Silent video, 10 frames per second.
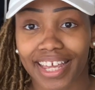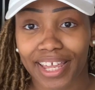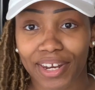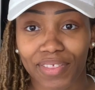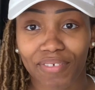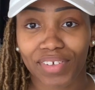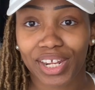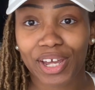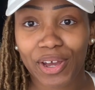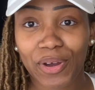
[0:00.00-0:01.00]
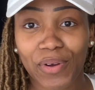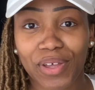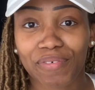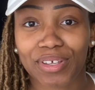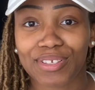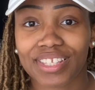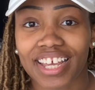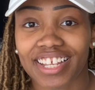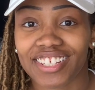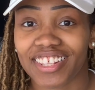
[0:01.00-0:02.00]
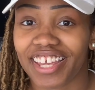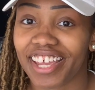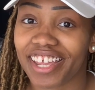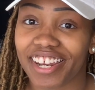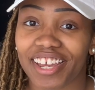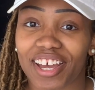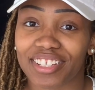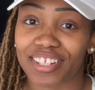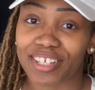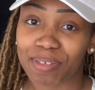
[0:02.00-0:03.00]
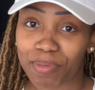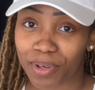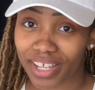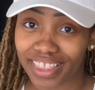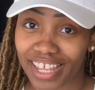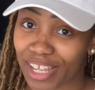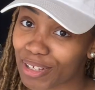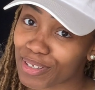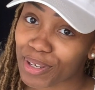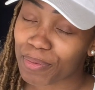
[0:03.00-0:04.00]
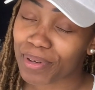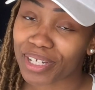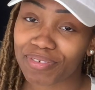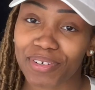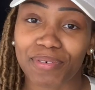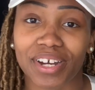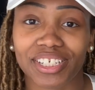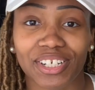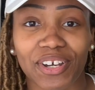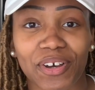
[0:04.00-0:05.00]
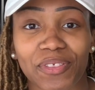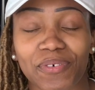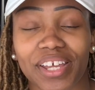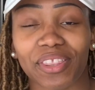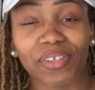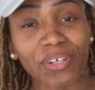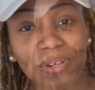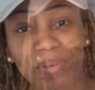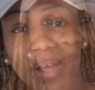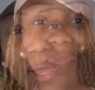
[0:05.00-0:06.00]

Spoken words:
end of the video. If you stayed to the end and got to this point, thank you so much for watching all the way through.